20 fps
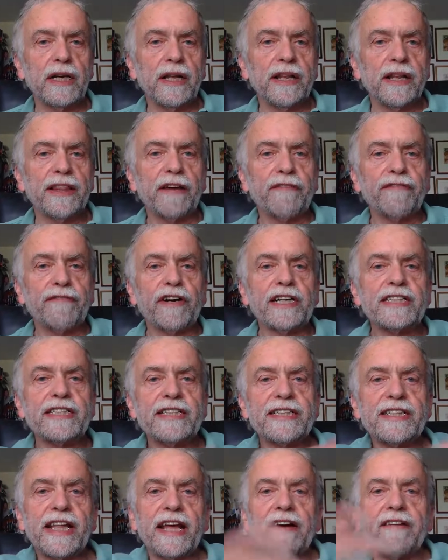Therefore,
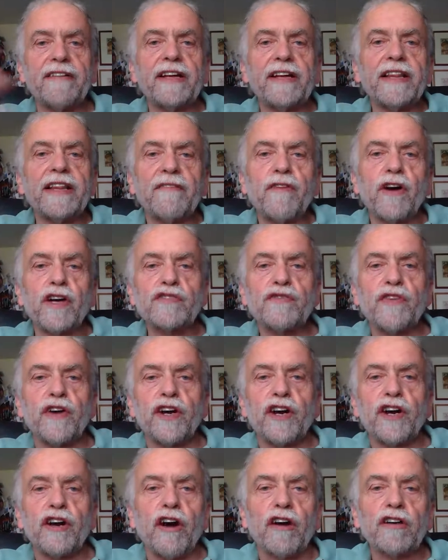there was
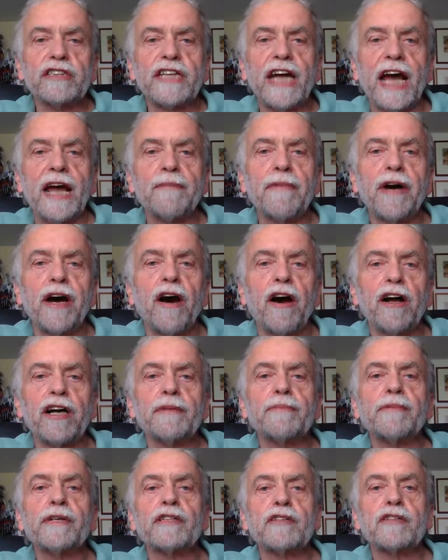for a long time a
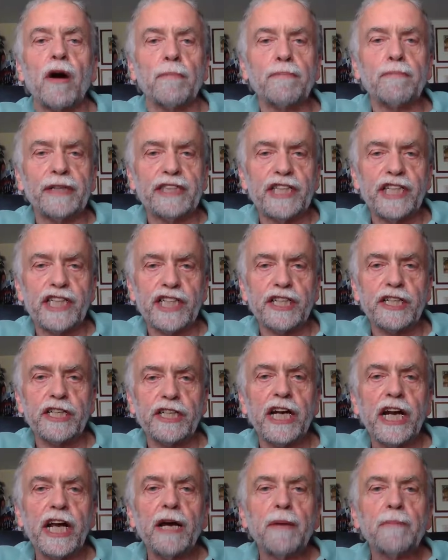horrible
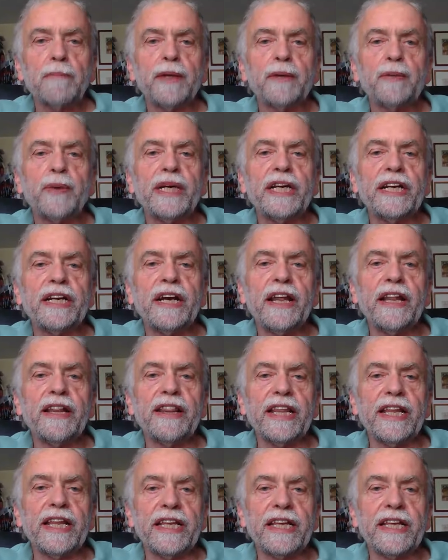competition between
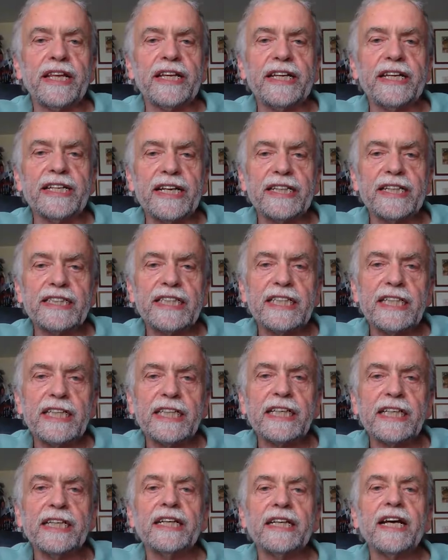the ENT,
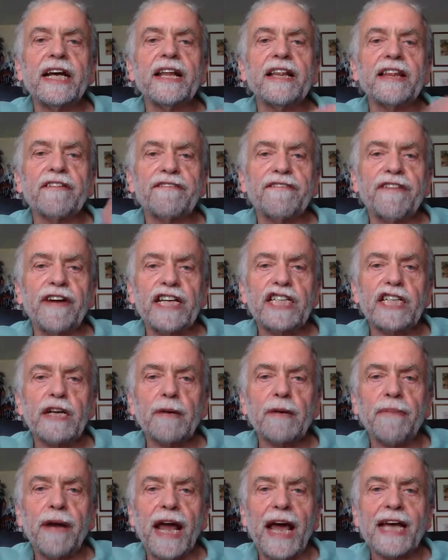the
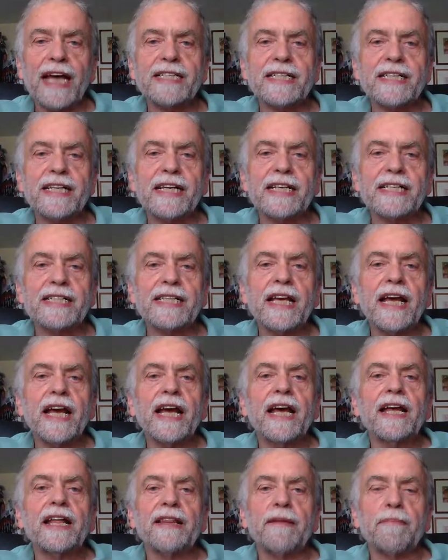facial plastics,
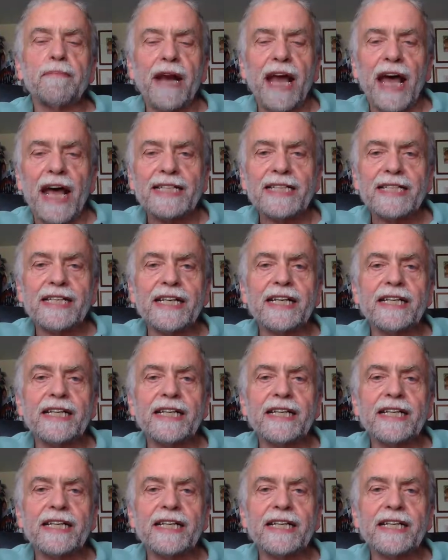the max